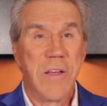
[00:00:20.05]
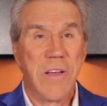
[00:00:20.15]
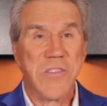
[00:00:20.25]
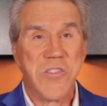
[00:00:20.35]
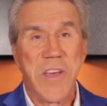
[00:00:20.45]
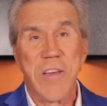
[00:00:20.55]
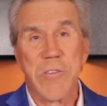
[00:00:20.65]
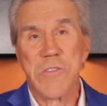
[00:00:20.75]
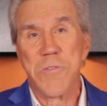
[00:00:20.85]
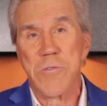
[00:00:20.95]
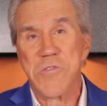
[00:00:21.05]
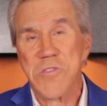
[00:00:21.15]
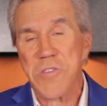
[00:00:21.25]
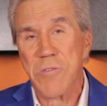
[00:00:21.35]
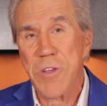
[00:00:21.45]
a sales
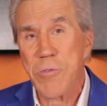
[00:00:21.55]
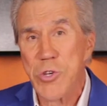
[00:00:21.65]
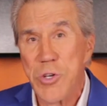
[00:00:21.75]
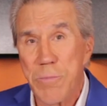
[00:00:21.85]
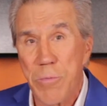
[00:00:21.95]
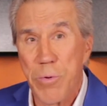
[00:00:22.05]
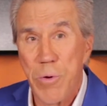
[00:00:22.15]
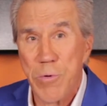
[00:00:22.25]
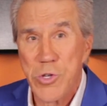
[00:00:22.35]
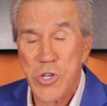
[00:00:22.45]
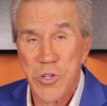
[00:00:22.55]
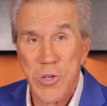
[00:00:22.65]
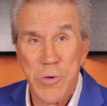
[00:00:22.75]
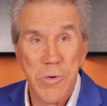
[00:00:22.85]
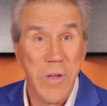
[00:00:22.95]
versus a leadership approach
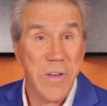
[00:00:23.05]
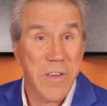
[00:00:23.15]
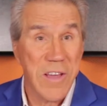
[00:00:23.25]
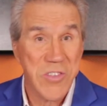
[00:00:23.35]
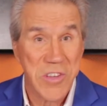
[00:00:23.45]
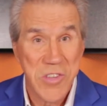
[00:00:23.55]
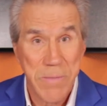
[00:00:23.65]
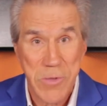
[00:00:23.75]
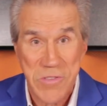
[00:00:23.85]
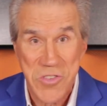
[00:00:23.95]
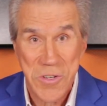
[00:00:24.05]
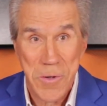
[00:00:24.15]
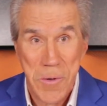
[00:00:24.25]
to case acceptance.